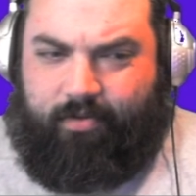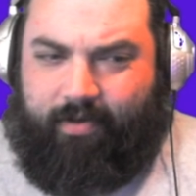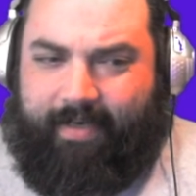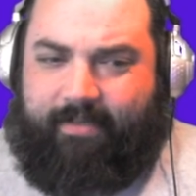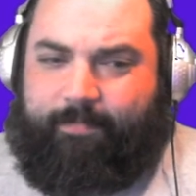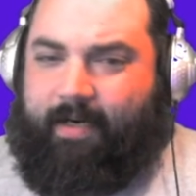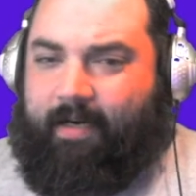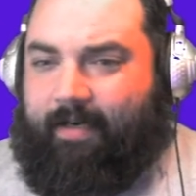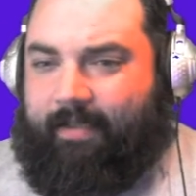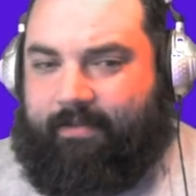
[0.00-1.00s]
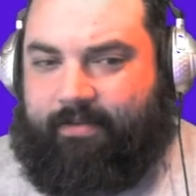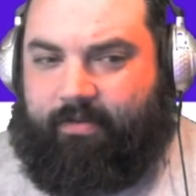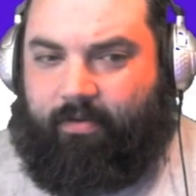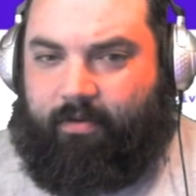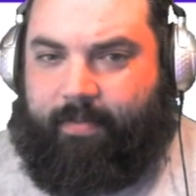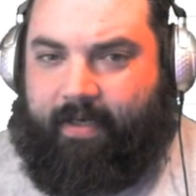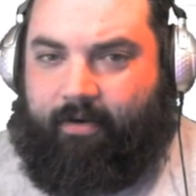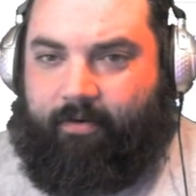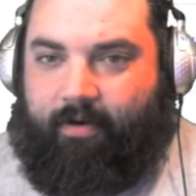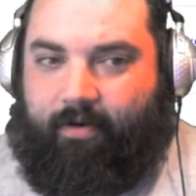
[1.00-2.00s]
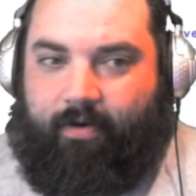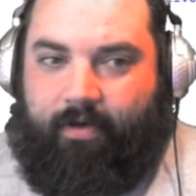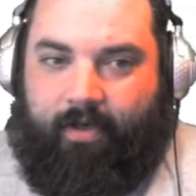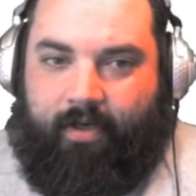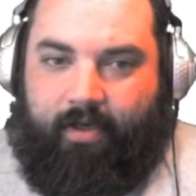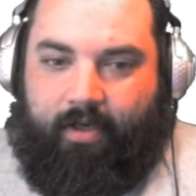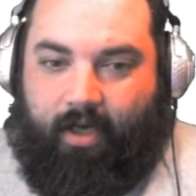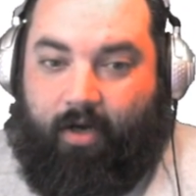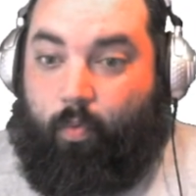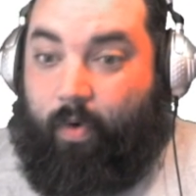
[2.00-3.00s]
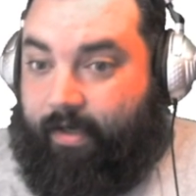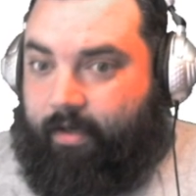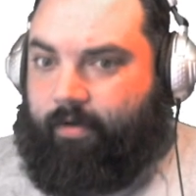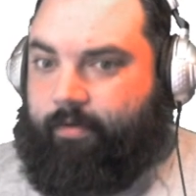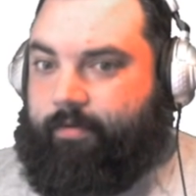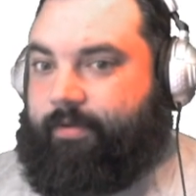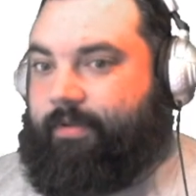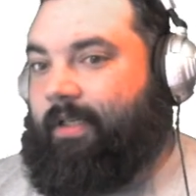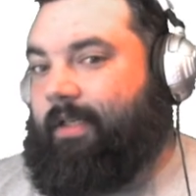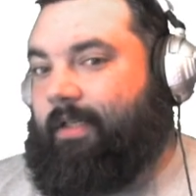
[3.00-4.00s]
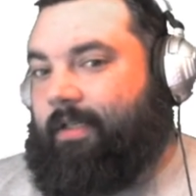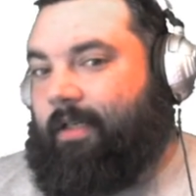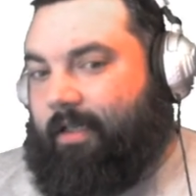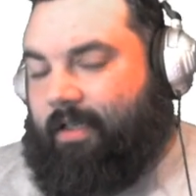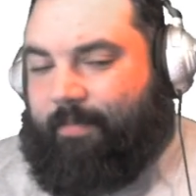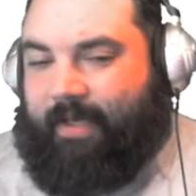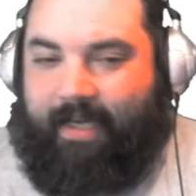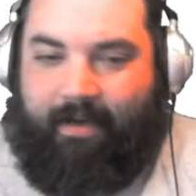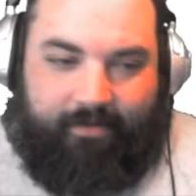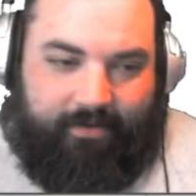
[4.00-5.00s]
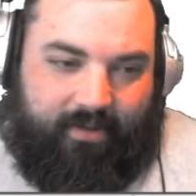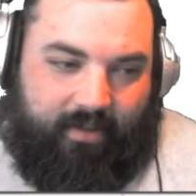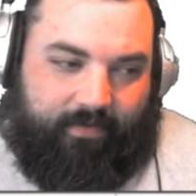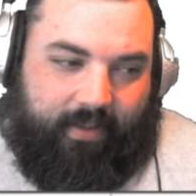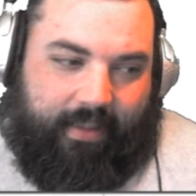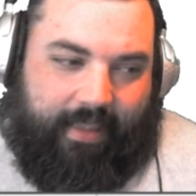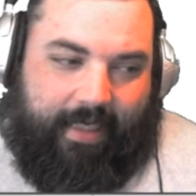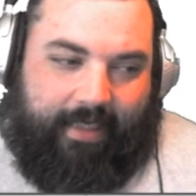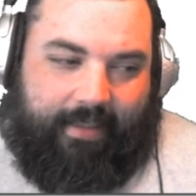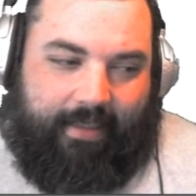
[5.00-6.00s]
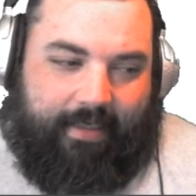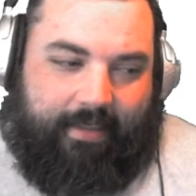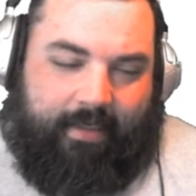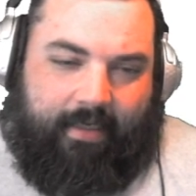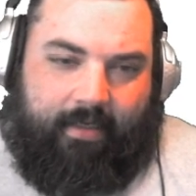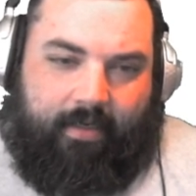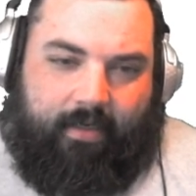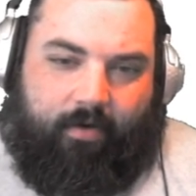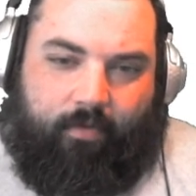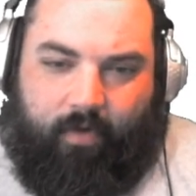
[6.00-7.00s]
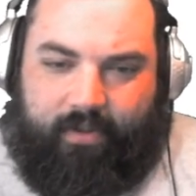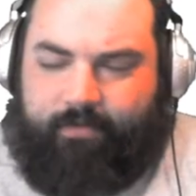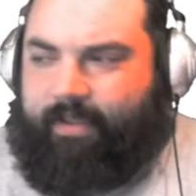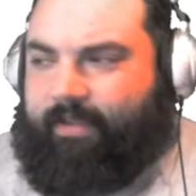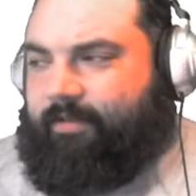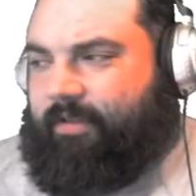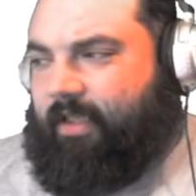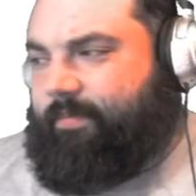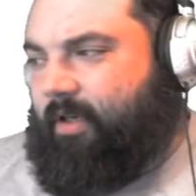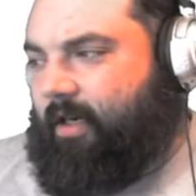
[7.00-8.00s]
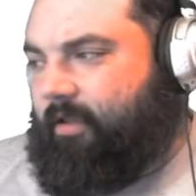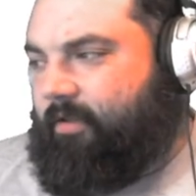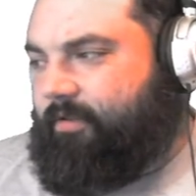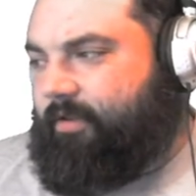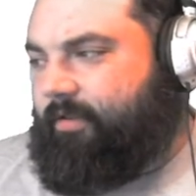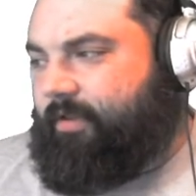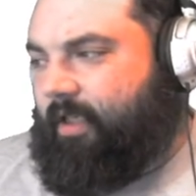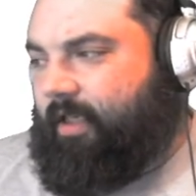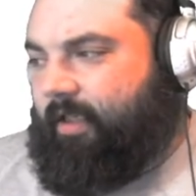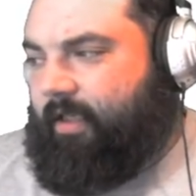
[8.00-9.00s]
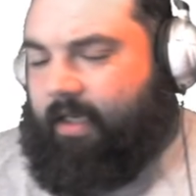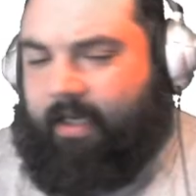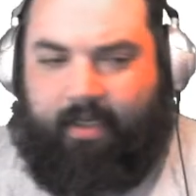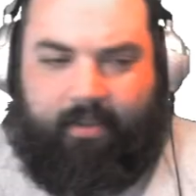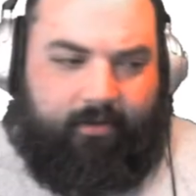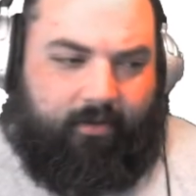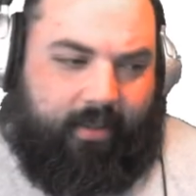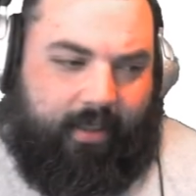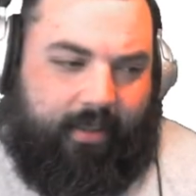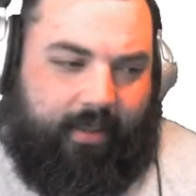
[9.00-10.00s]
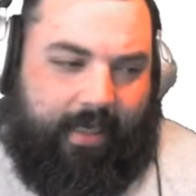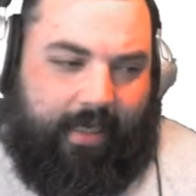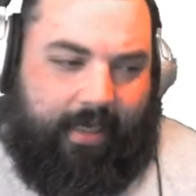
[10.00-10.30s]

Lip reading: transparent solar power windows are coming out and stuff like that. And once you read those types of articles, you start looking